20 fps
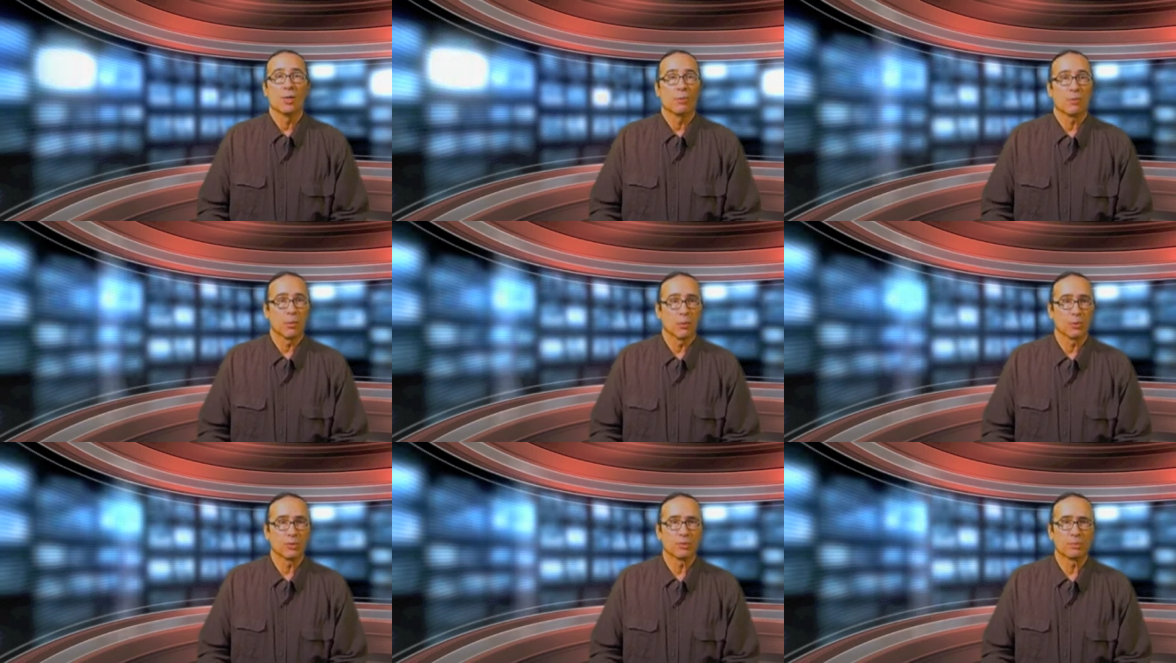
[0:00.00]

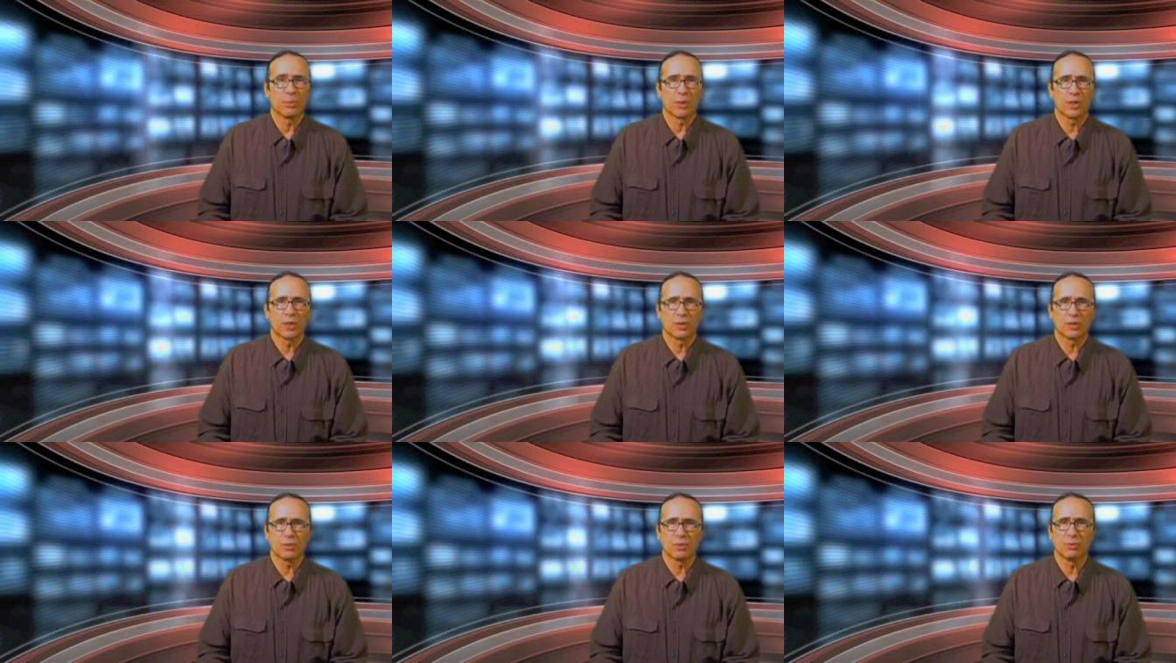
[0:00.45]

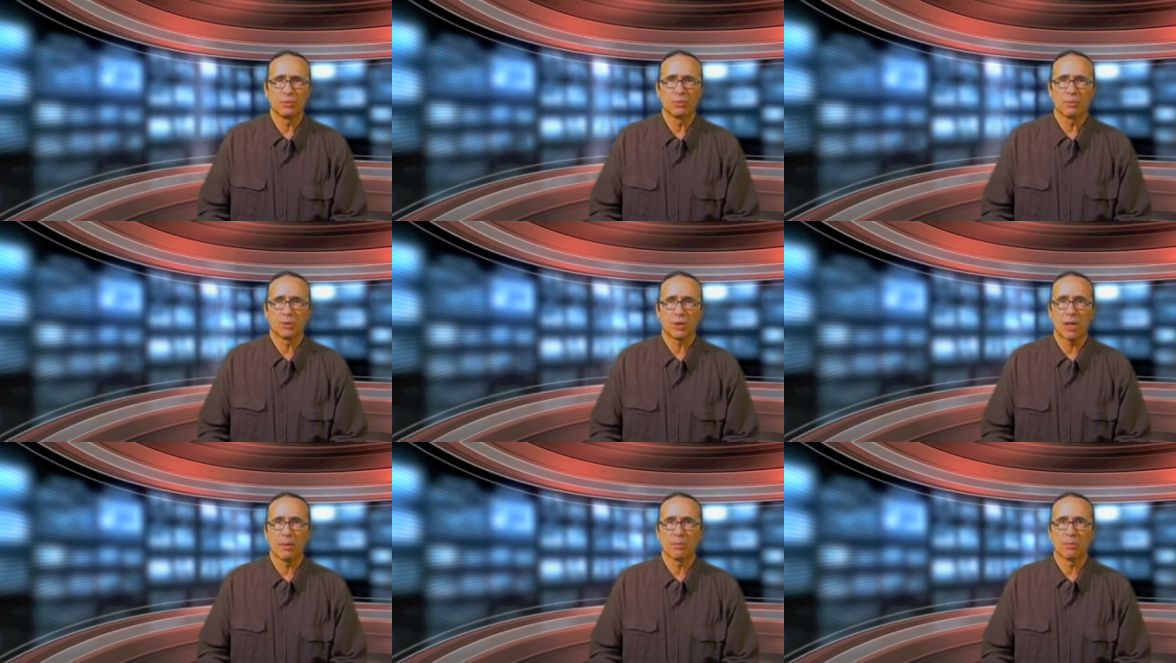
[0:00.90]
Rosebud Sioux
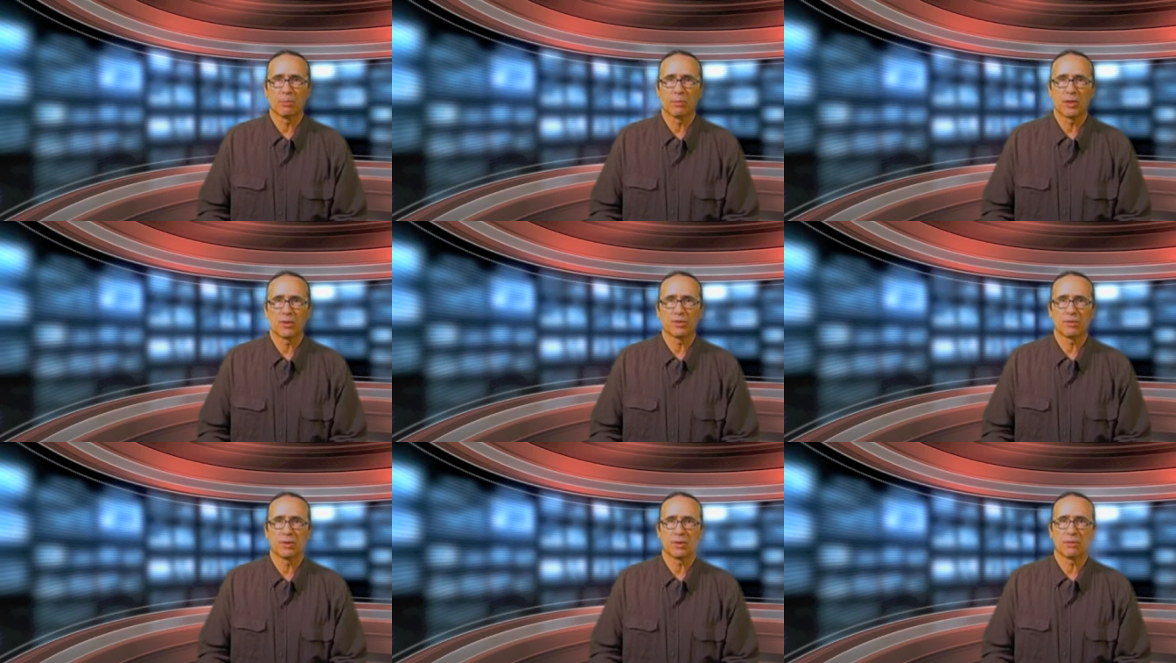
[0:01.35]
Tribal
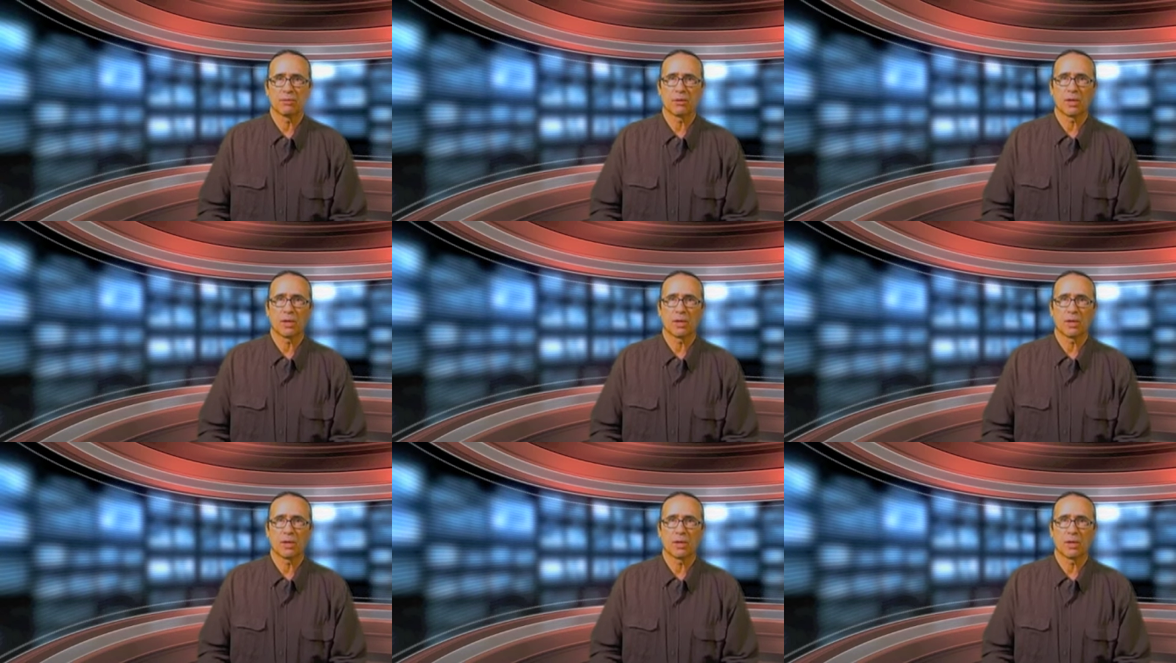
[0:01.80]
President